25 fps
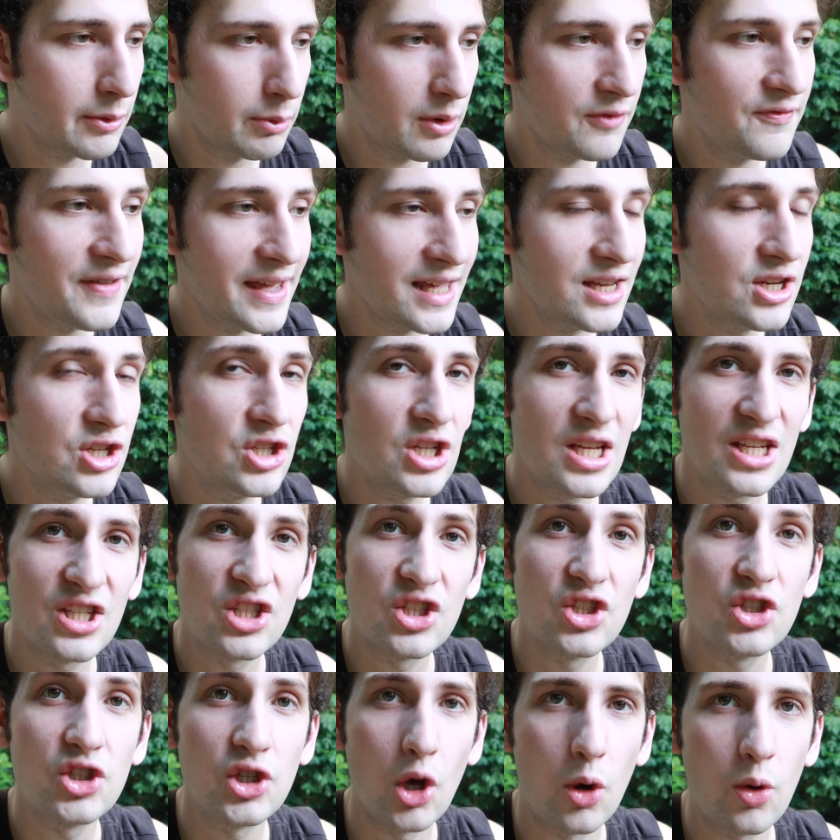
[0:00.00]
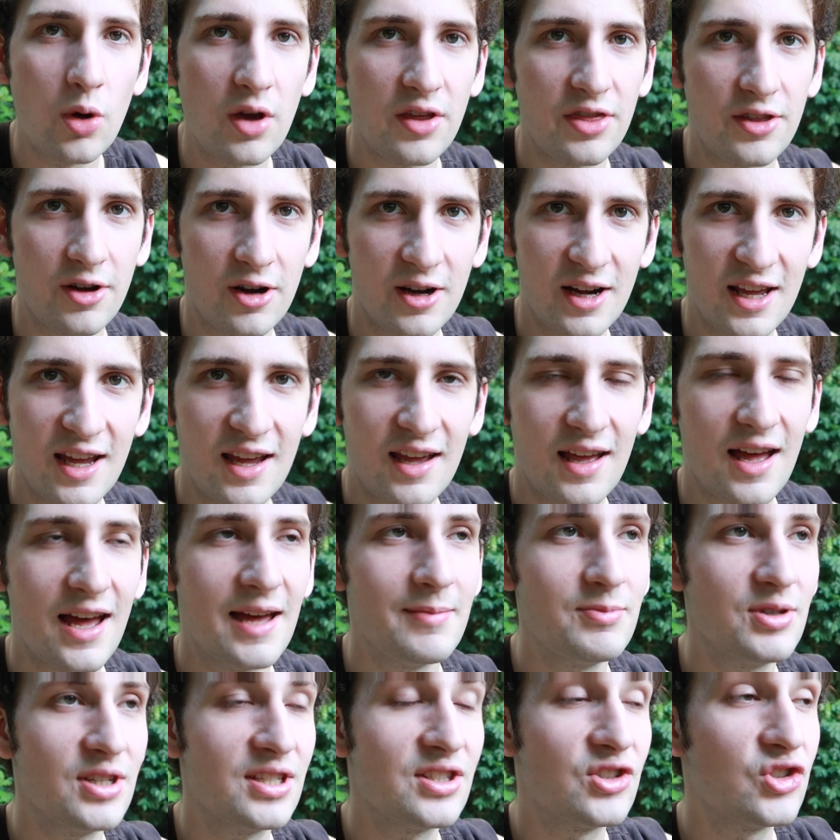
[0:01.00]
The revenge is so cathartic.
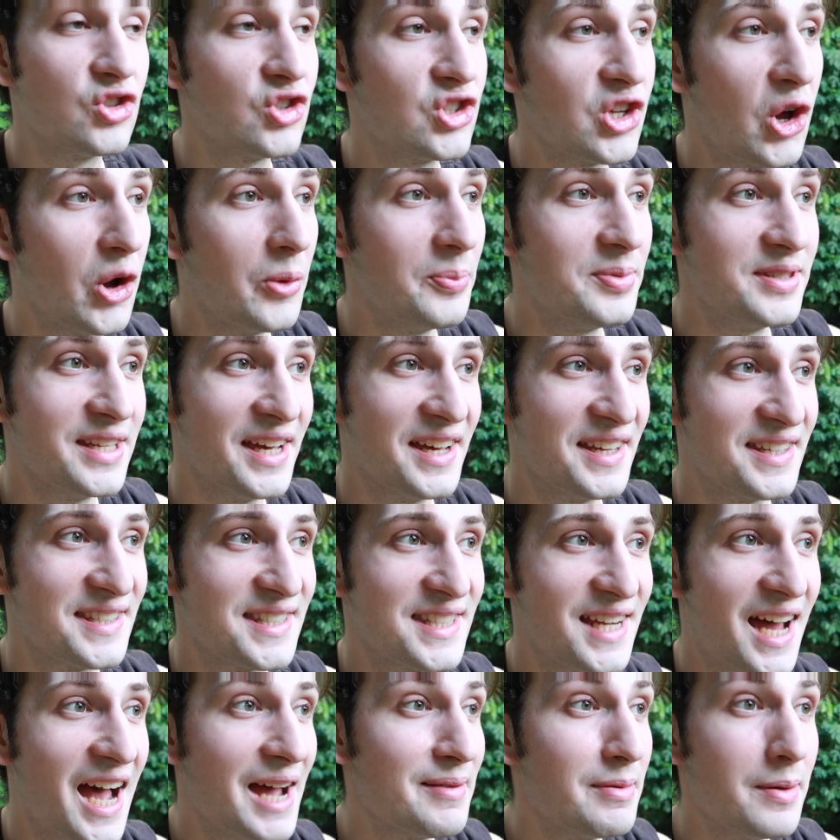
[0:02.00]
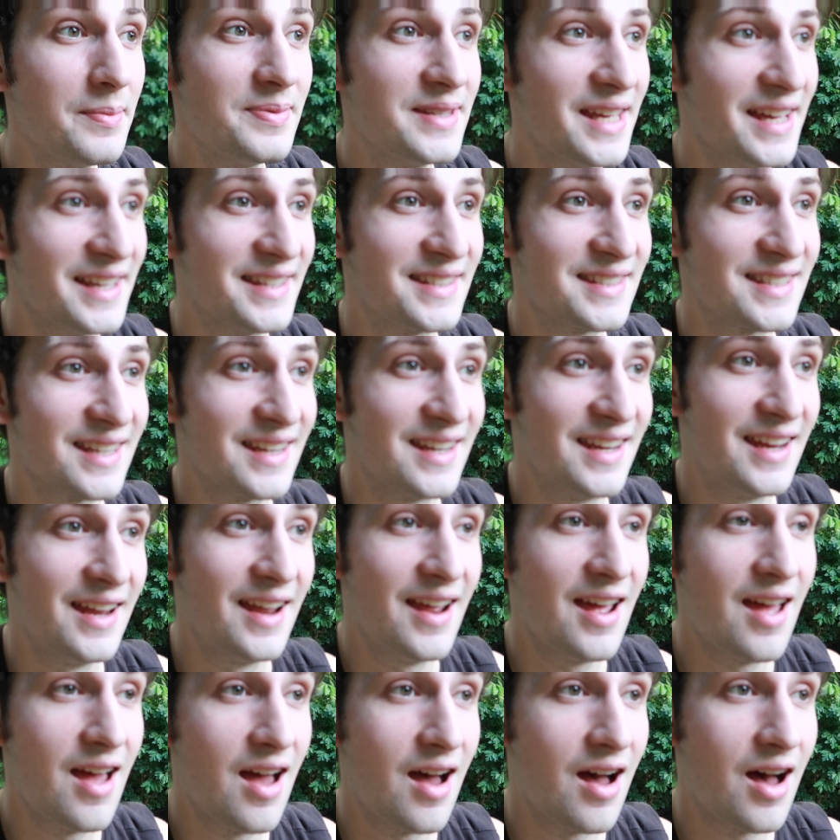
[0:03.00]
I'm just so obsessed. I'm obsessed.
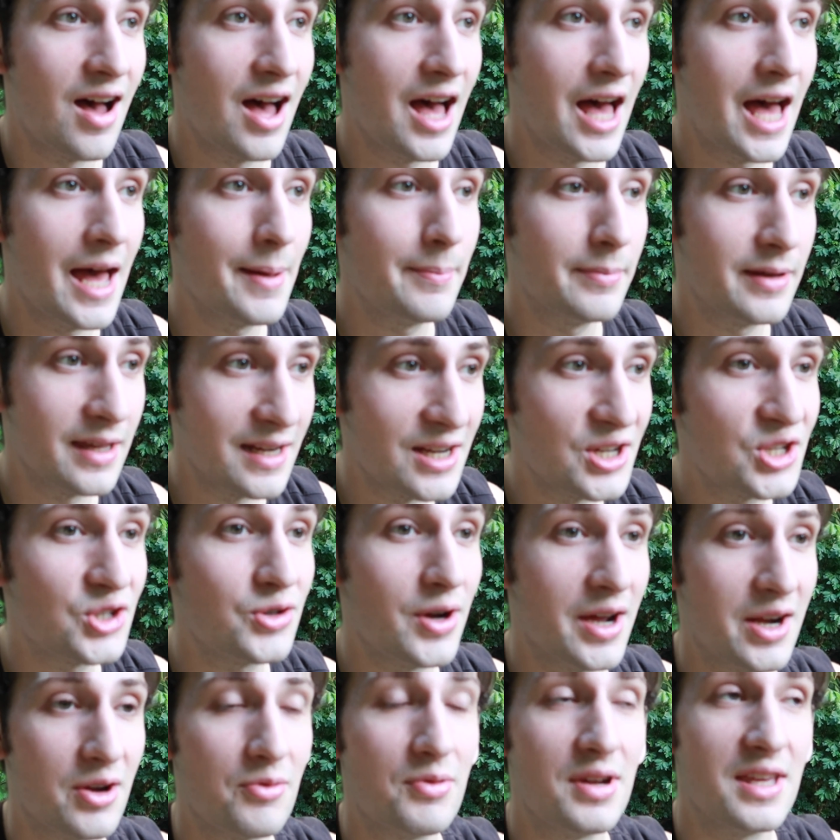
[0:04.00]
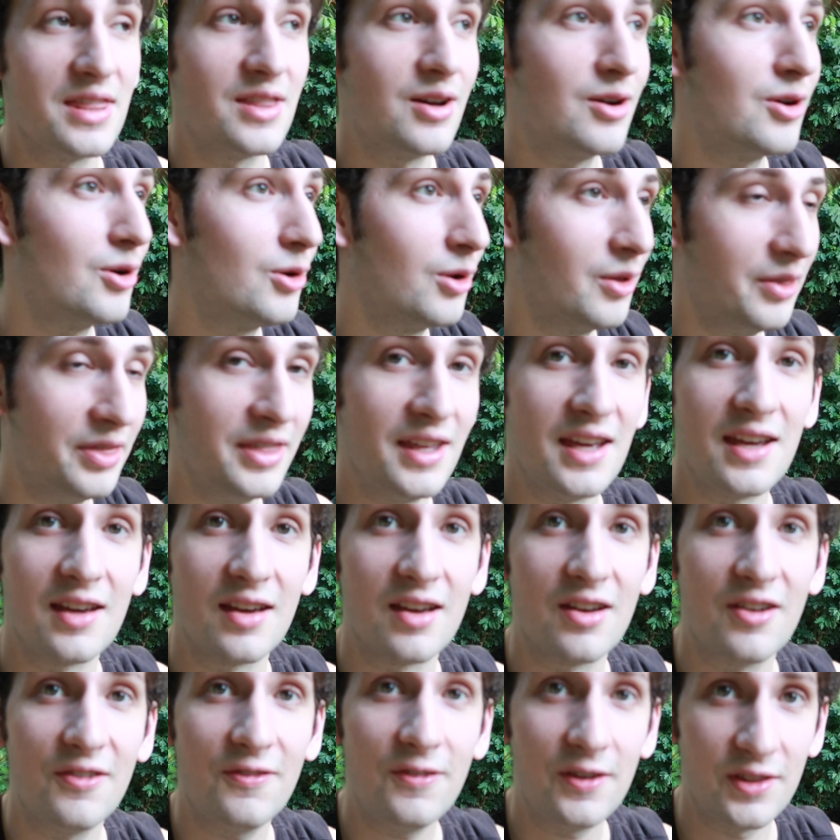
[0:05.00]
I'm gonna try to read the whole
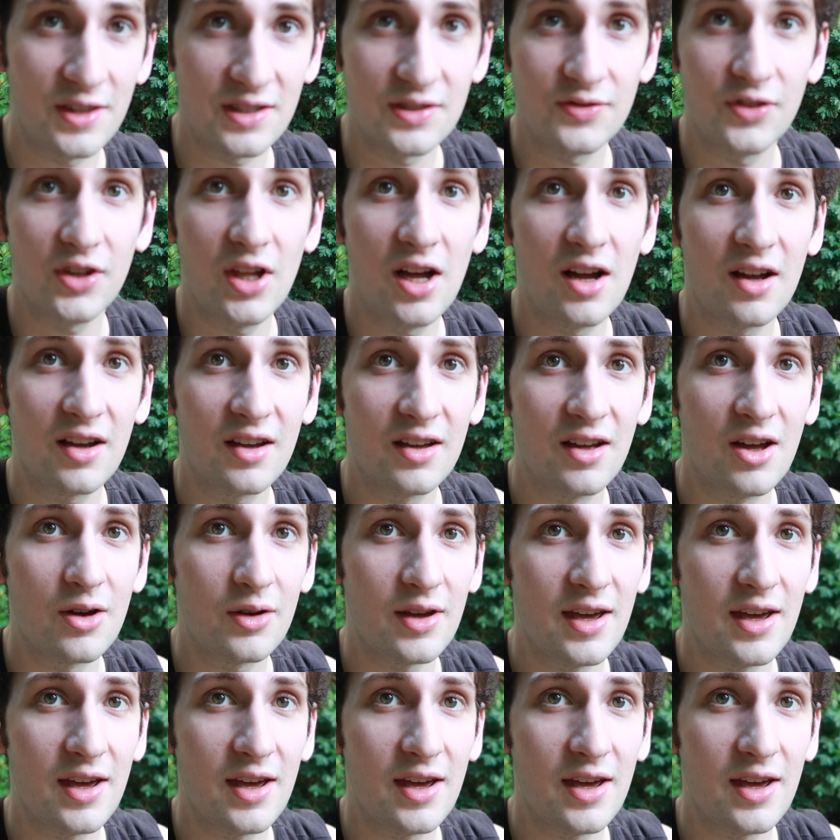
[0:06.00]
thing for this vlog,